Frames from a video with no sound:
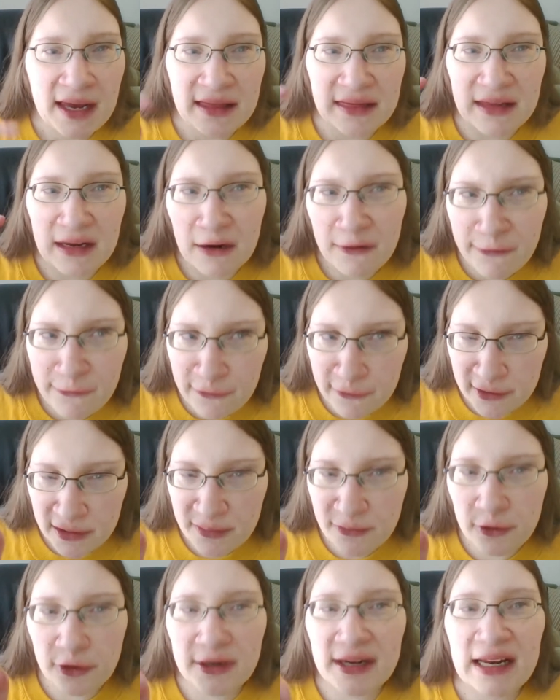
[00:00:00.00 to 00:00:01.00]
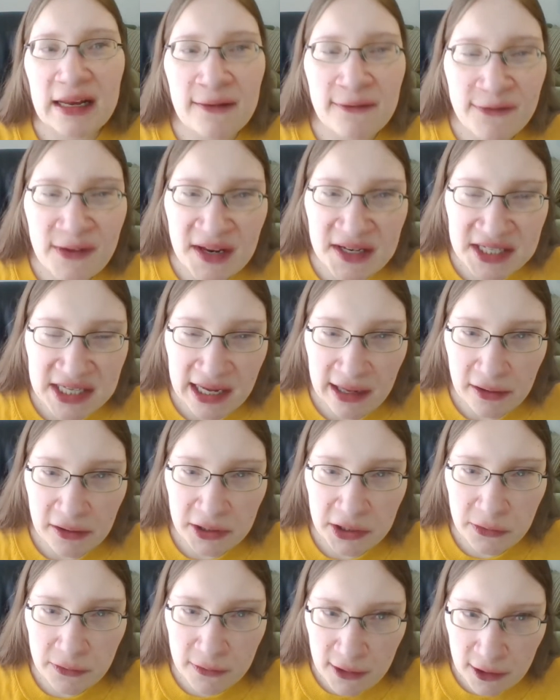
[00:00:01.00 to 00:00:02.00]
Therefore, the more infantile
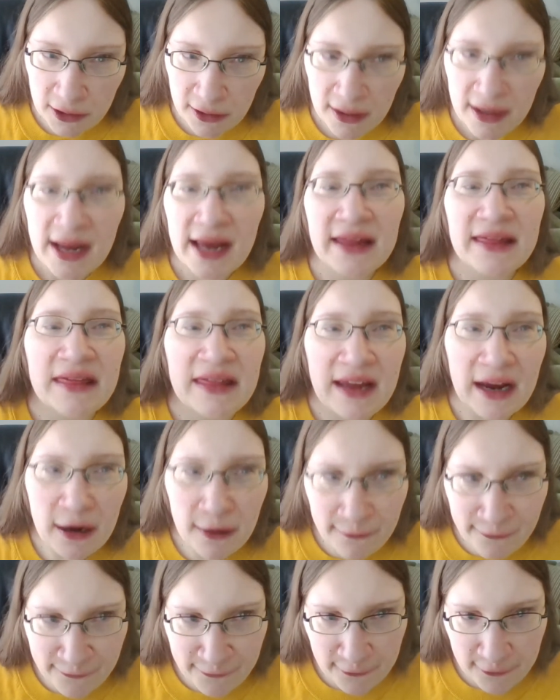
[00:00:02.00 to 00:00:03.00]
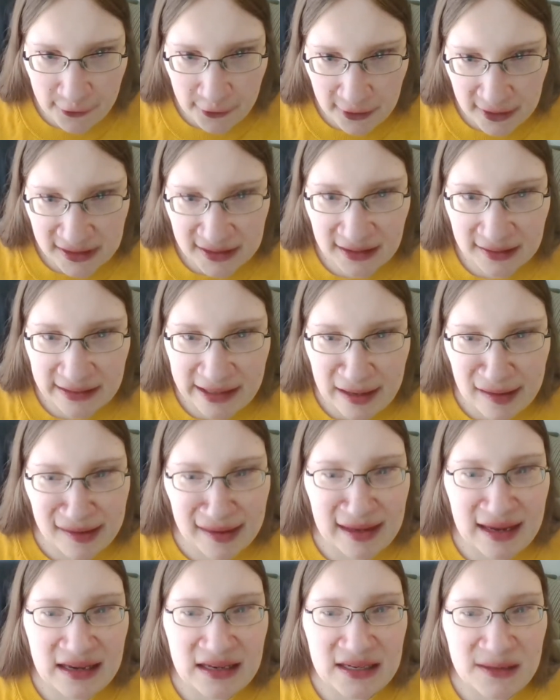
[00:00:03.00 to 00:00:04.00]
you are. Therefore, the less
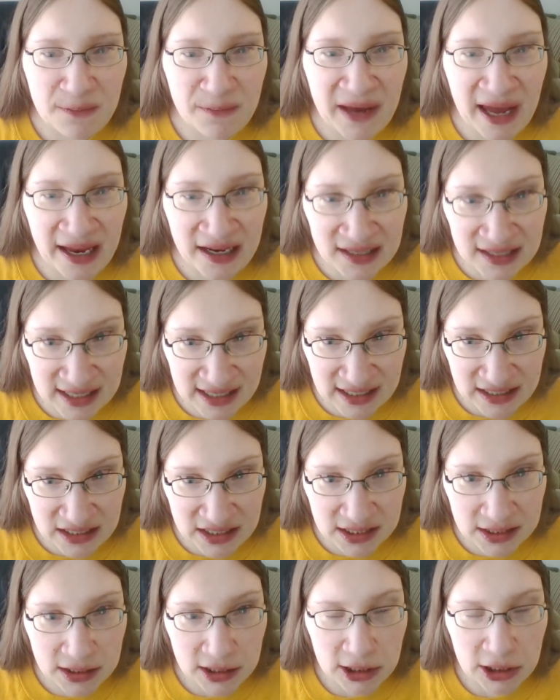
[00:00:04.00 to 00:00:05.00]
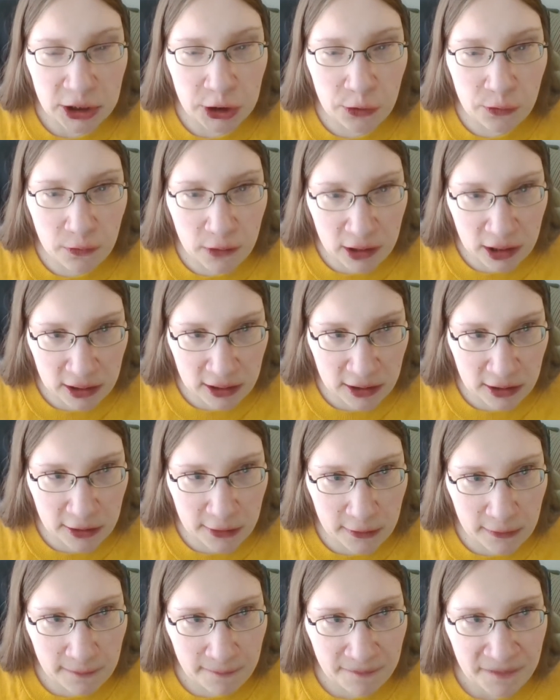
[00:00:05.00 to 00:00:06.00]
independent you are
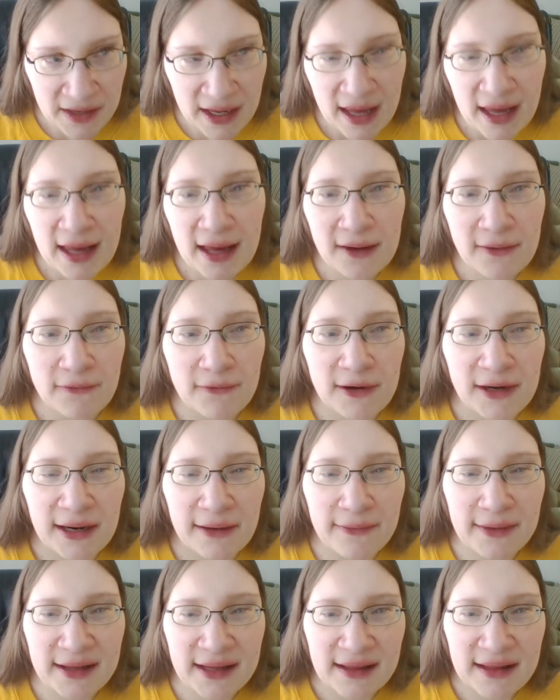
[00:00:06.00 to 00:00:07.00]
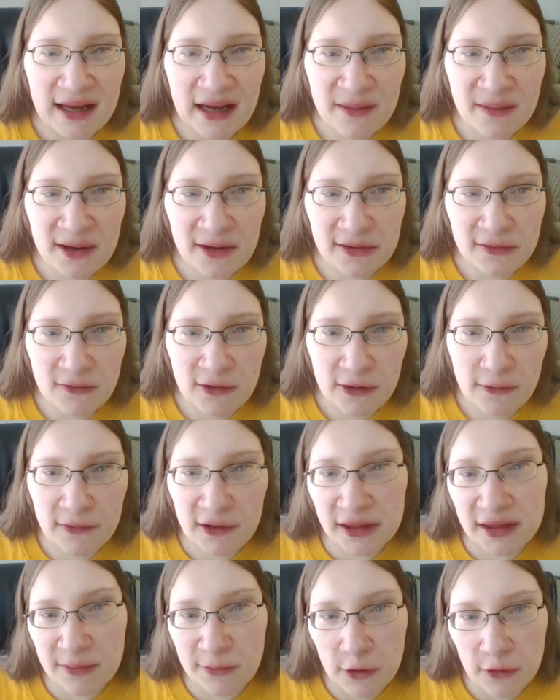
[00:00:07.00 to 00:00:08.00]
what I really like about the,
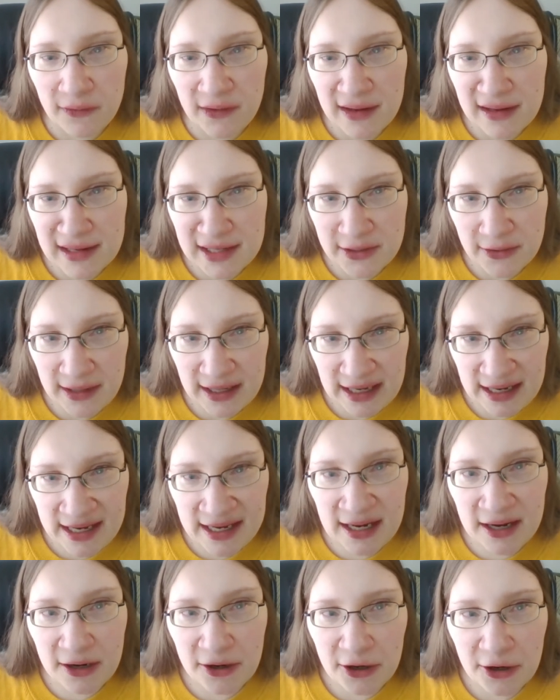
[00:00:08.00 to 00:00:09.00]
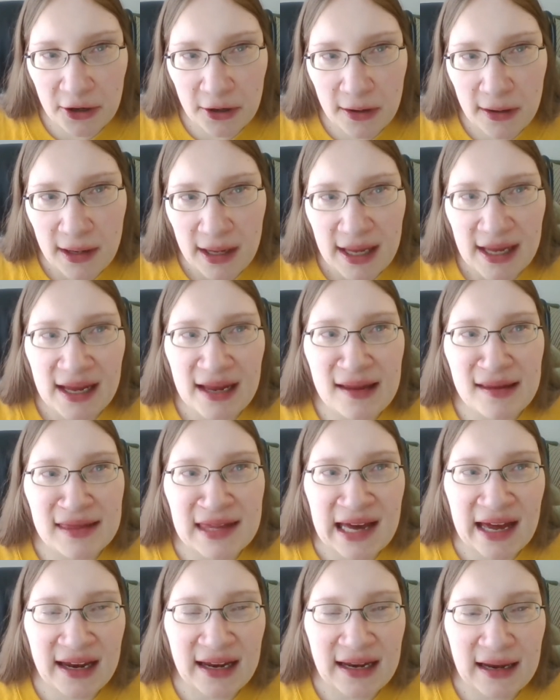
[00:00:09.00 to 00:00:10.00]
what the movie is doing here is
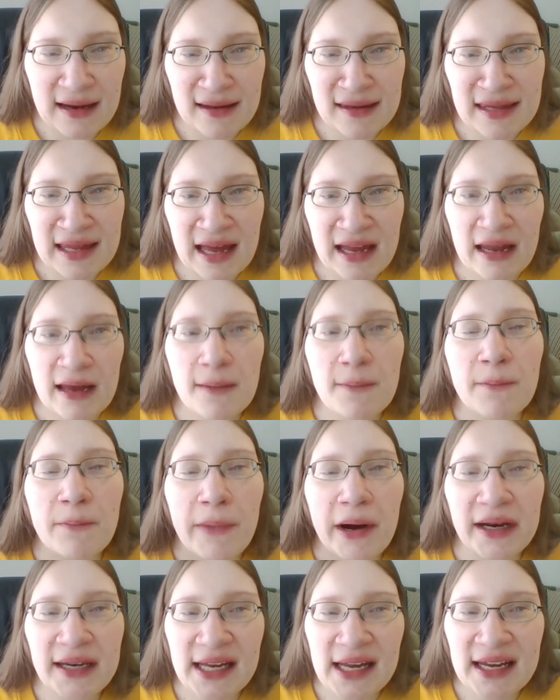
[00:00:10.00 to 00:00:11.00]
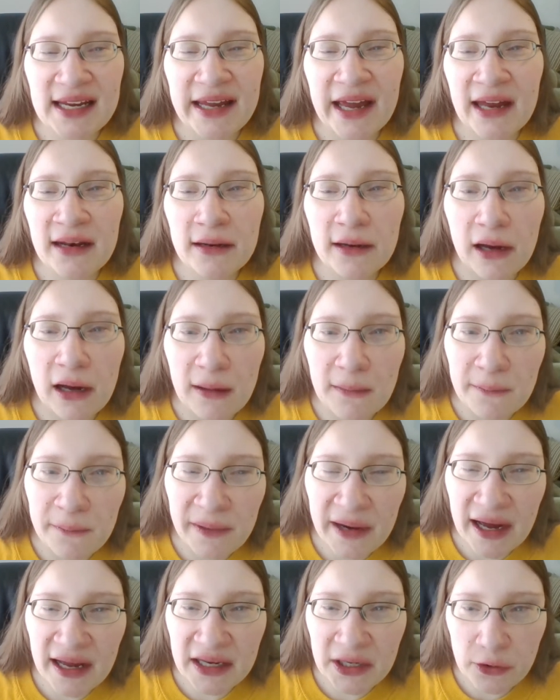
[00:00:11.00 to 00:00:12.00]
that it is saying money cannot
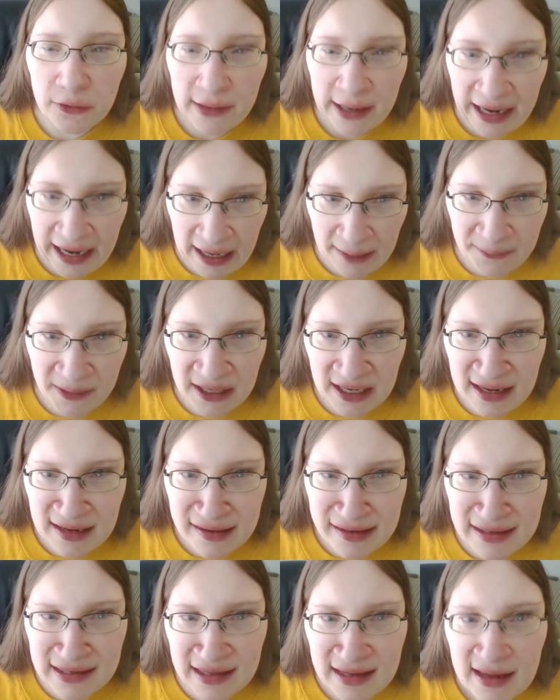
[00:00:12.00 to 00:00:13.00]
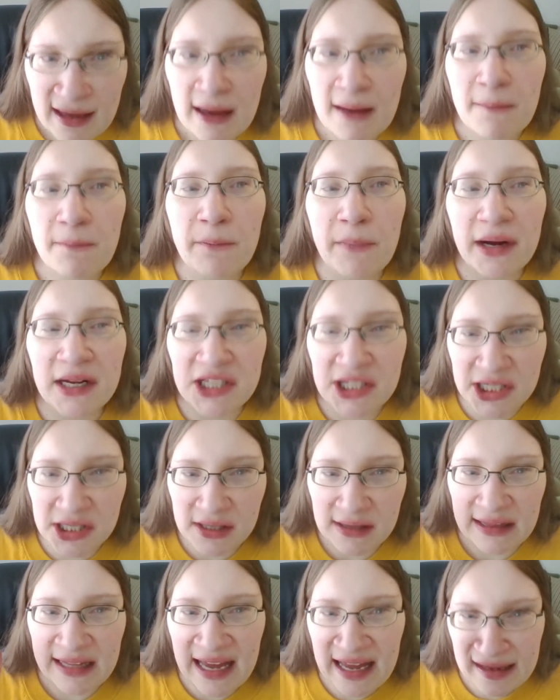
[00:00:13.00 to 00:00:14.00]
buy you happiness,
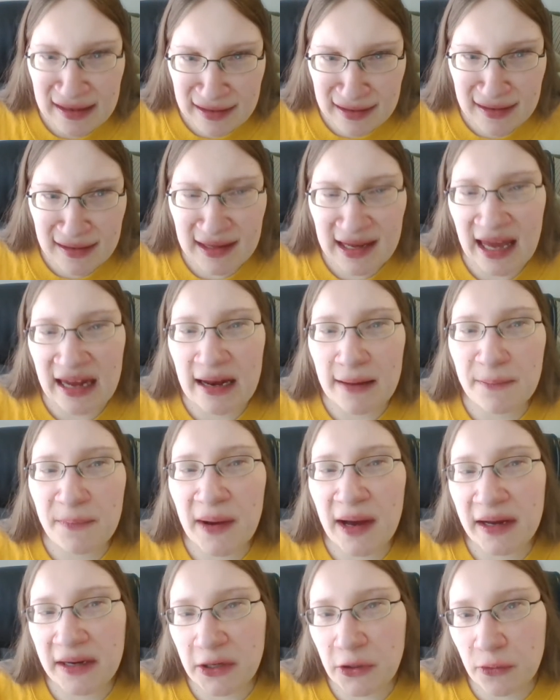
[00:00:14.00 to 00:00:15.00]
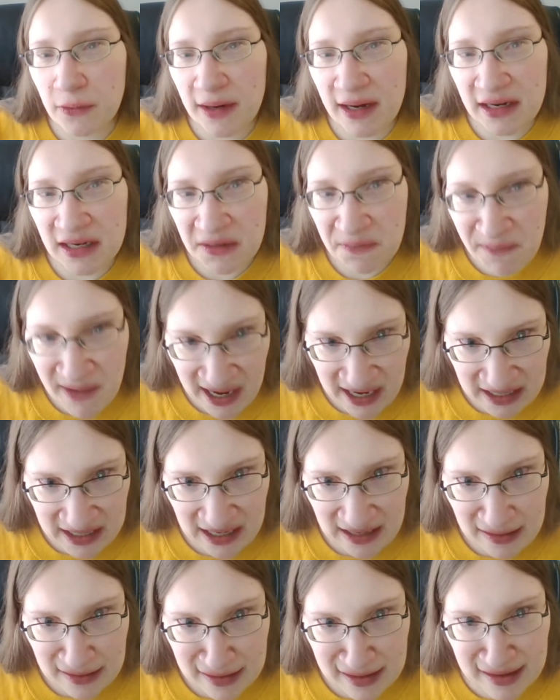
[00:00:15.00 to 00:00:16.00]
much less can it buy you
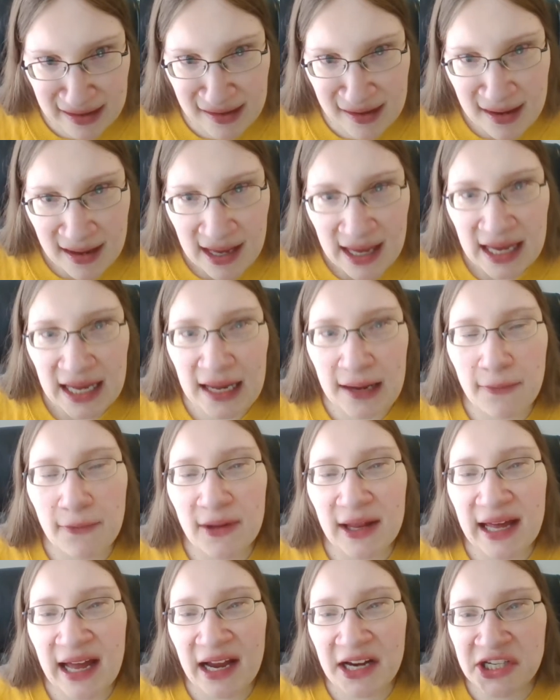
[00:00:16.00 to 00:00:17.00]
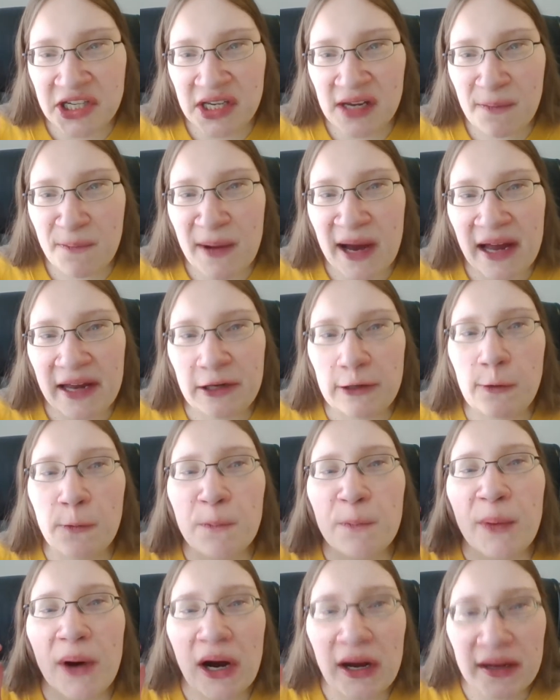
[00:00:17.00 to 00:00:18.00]
independence. It will actually buy you
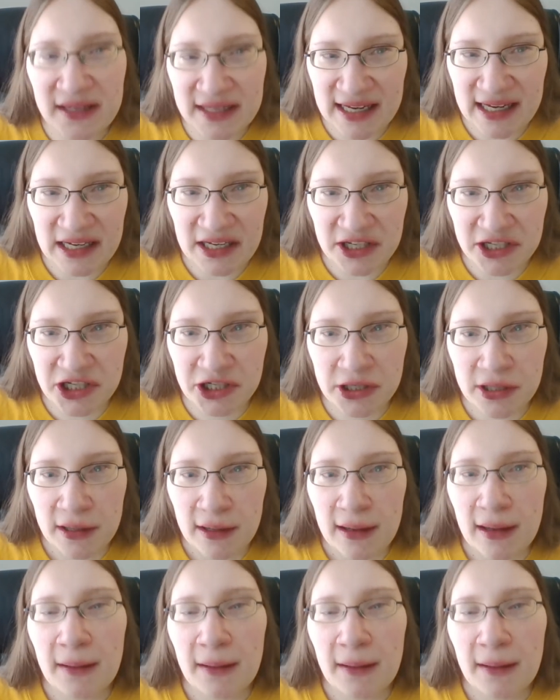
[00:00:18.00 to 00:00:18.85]
bondage.